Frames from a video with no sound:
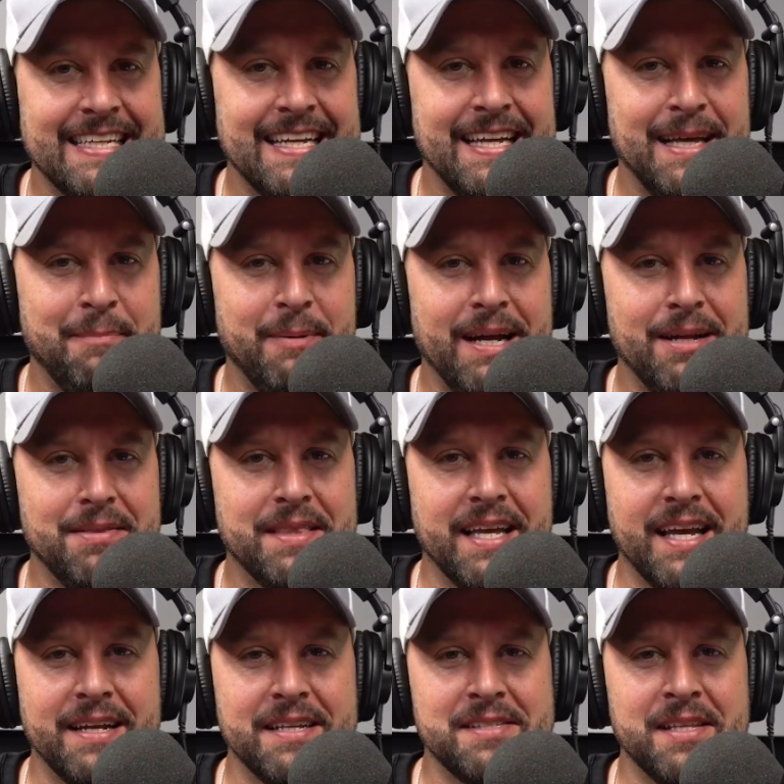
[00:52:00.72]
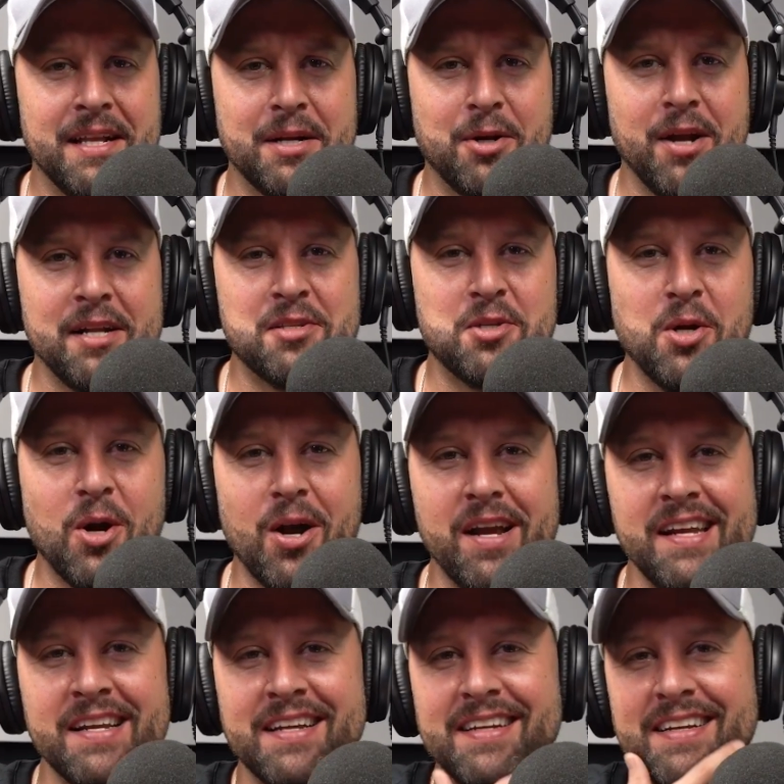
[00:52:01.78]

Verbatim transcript: how about that? Isn't that a great story?